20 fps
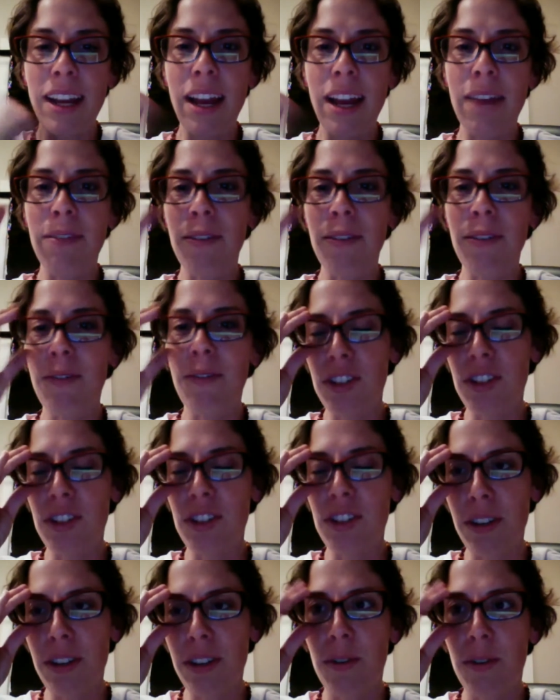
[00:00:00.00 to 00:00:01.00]
have a
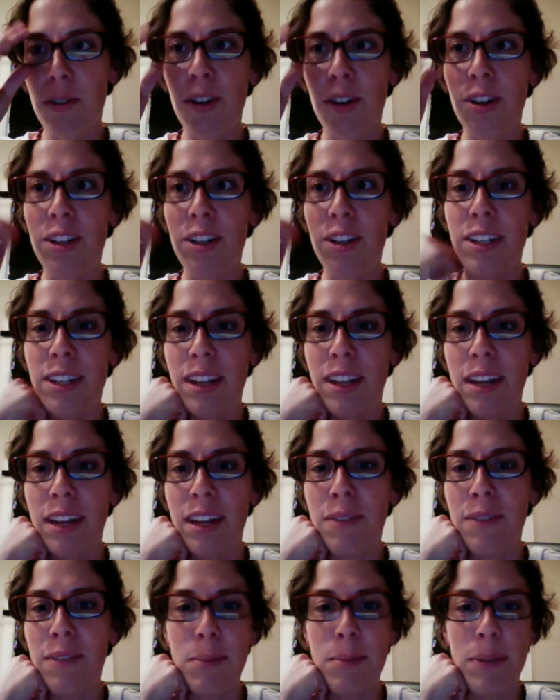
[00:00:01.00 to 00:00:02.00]
vision for
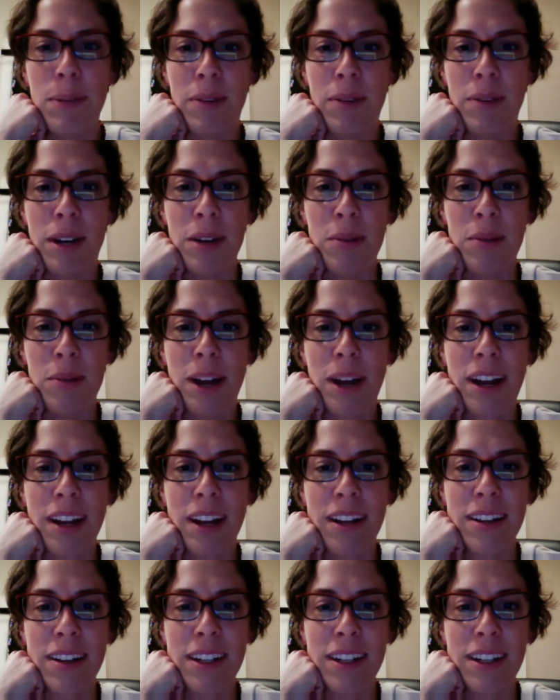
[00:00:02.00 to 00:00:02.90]
MVP right away.